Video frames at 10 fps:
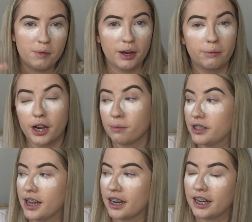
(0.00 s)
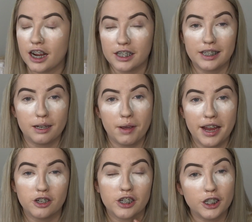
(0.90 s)
I'm going to be taking the
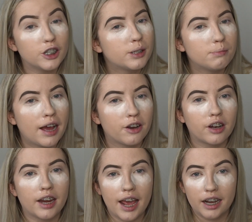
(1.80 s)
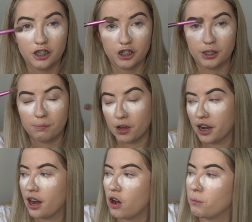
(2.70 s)
alicerosmae translucent powder again and just
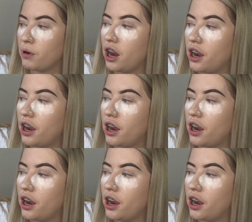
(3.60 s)
putting it on my